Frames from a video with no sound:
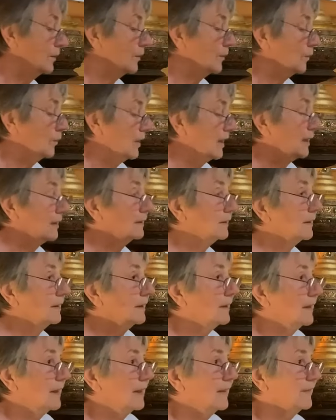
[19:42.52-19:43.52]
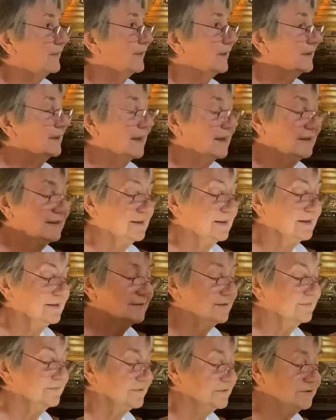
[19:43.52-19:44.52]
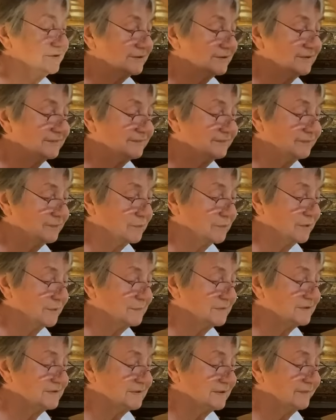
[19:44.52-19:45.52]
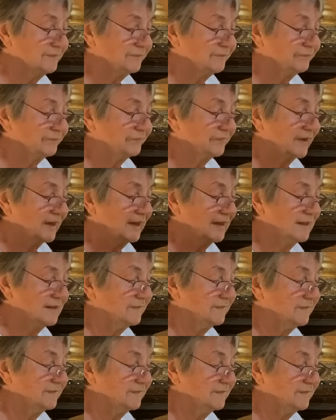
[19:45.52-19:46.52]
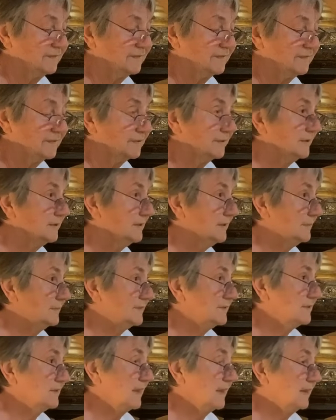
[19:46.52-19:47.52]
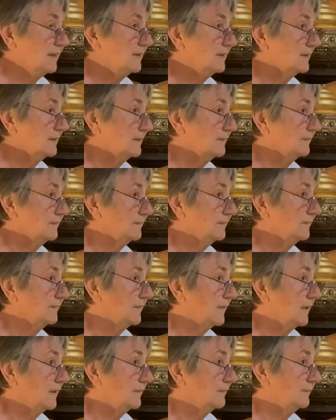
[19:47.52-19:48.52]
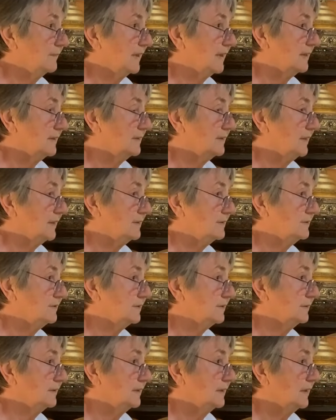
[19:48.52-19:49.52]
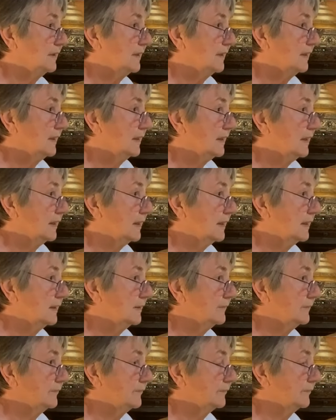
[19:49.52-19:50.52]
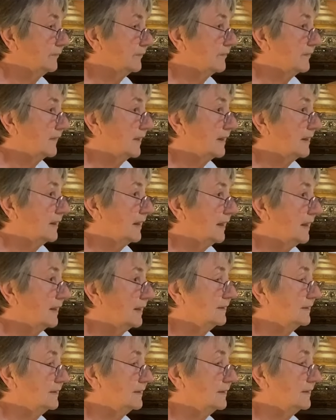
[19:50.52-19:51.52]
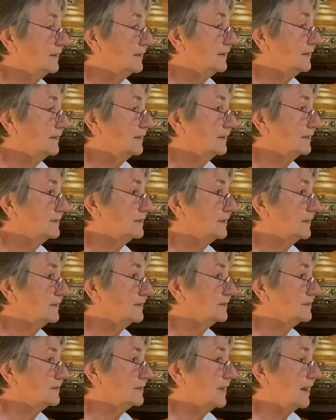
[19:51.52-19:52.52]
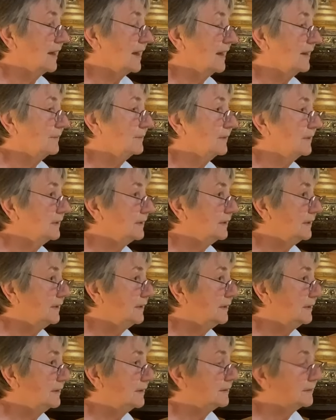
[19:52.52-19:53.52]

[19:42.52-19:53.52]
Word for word: well, the light and the vision of forms is a very deep state of, of meditation. Um, and I really